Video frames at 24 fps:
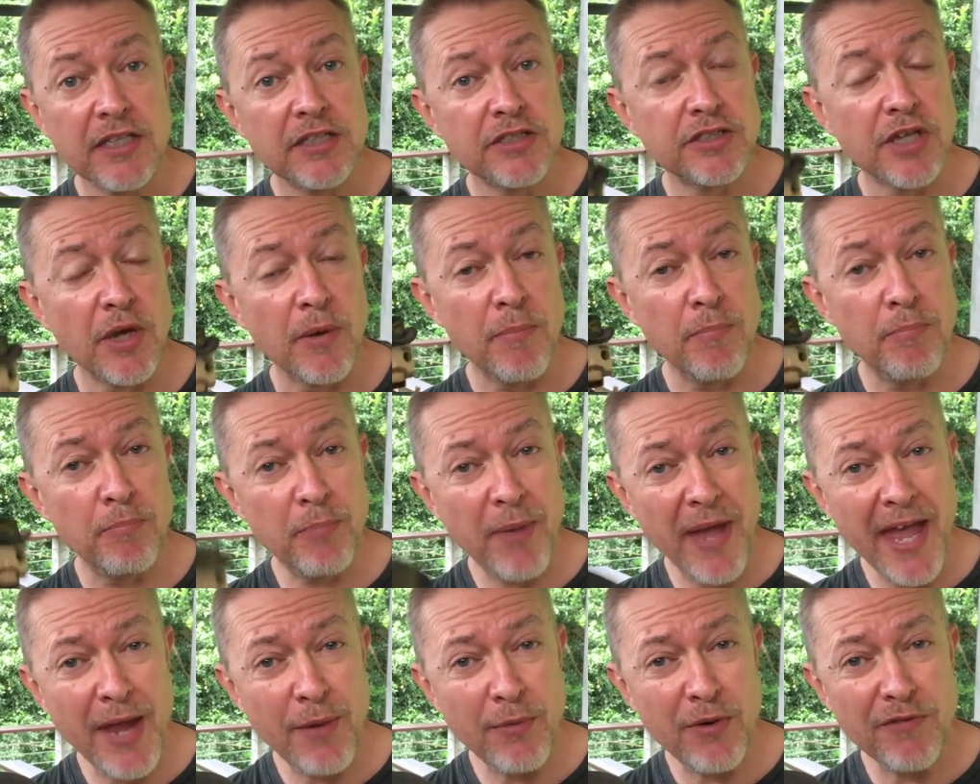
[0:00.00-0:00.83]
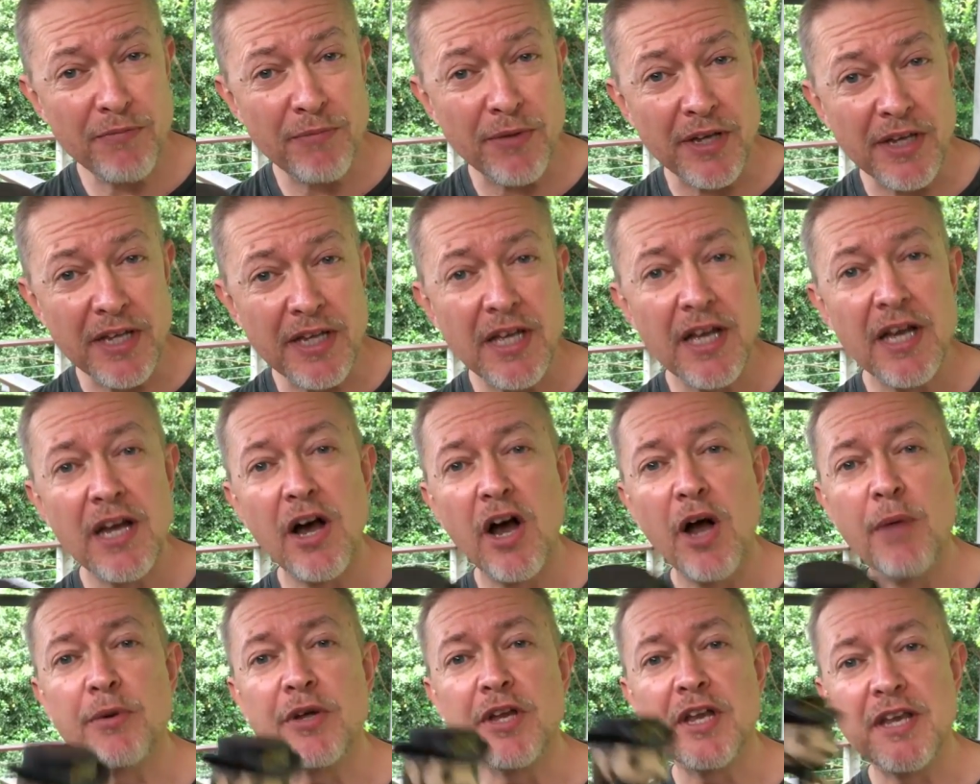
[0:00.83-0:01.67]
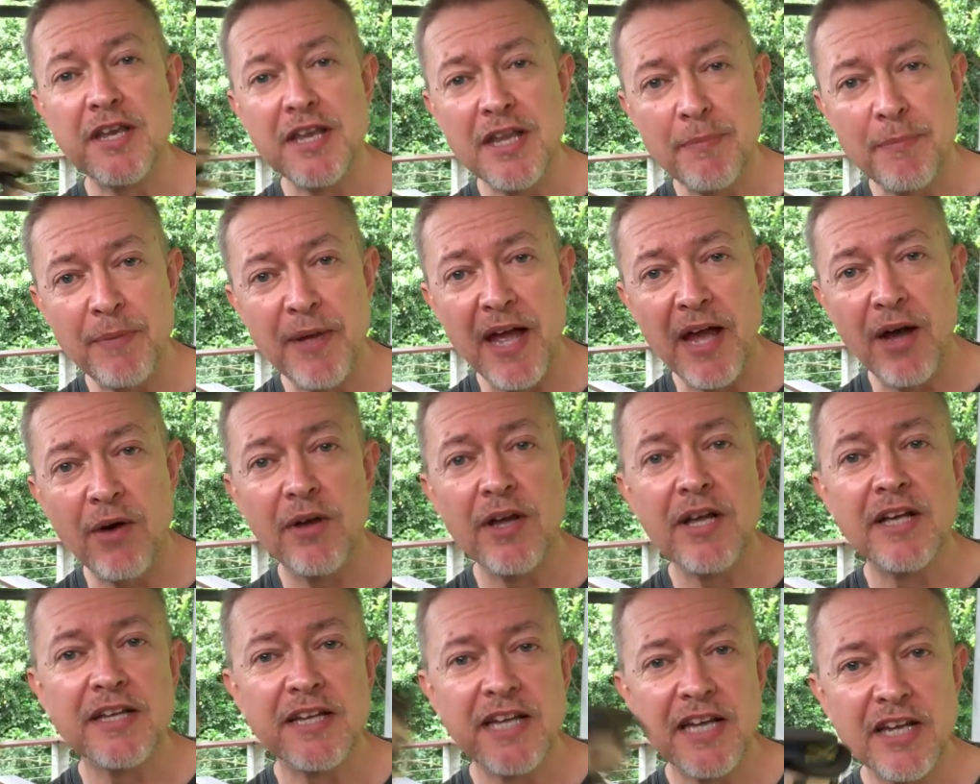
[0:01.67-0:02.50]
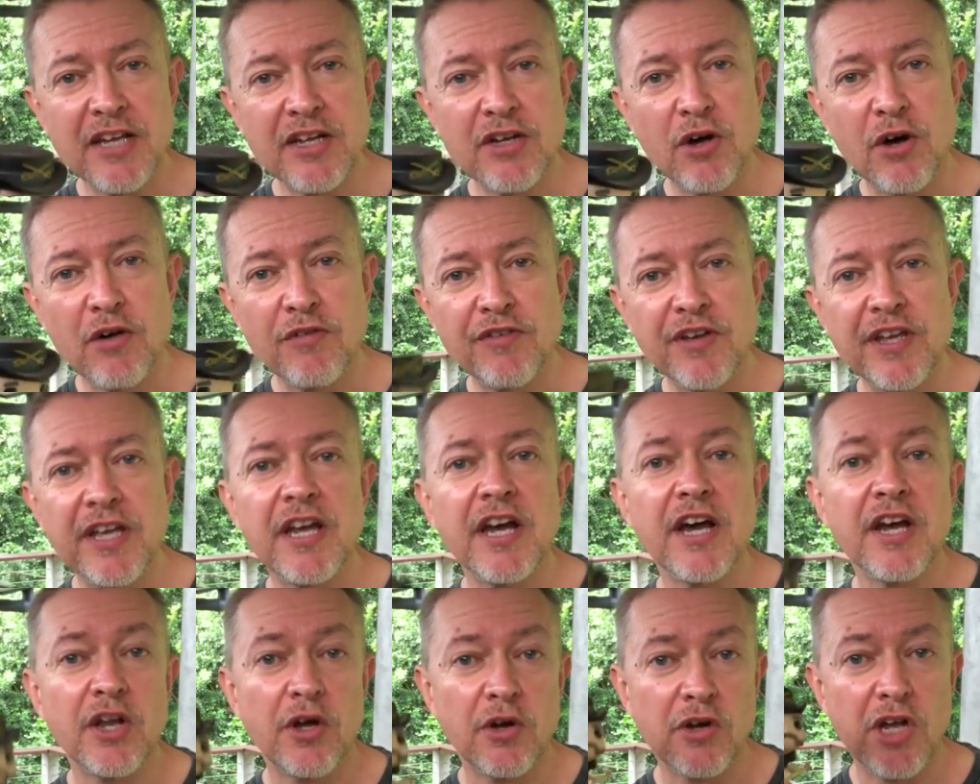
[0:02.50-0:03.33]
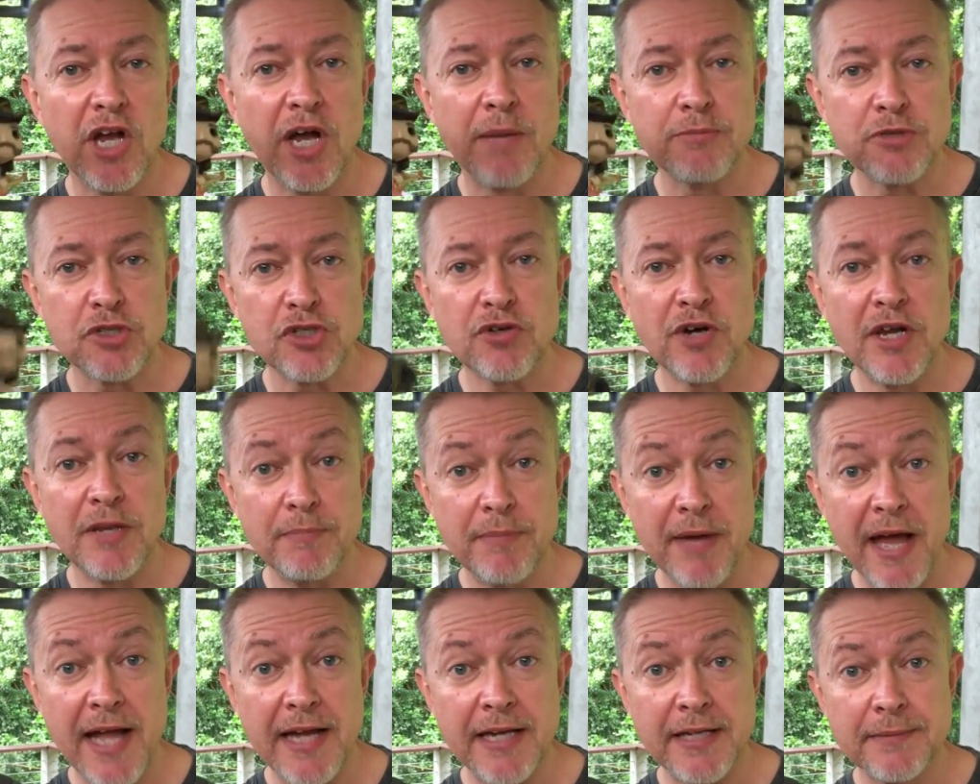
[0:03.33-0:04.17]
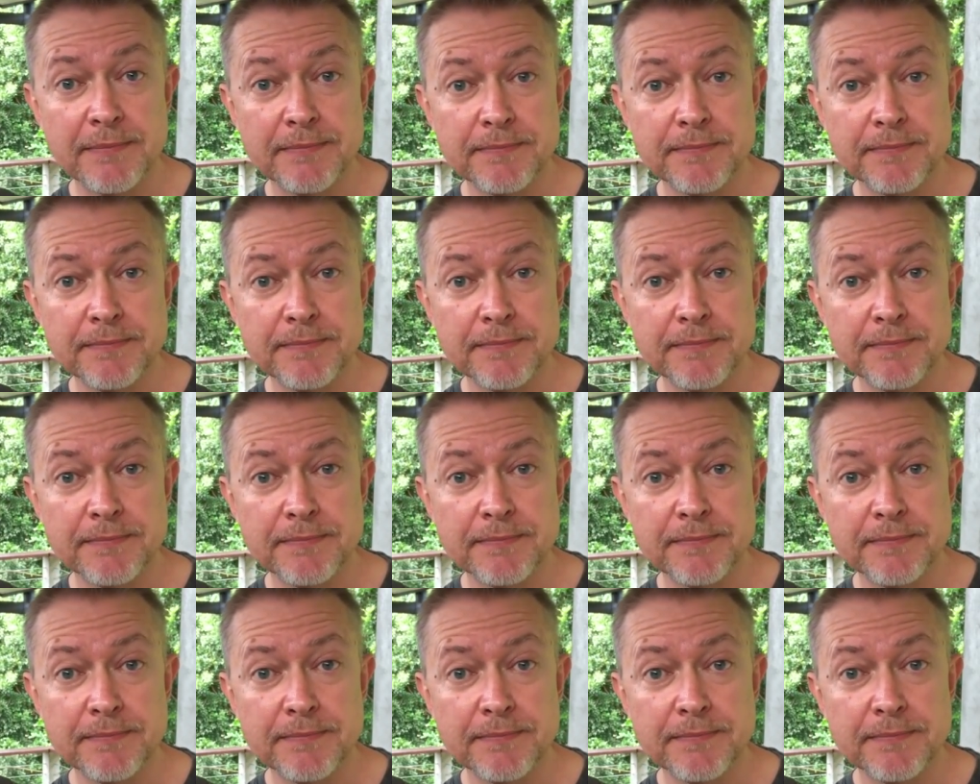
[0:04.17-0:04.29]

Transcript: So bear with me, I'm going to nip out, get a coffee and I'll come straight back.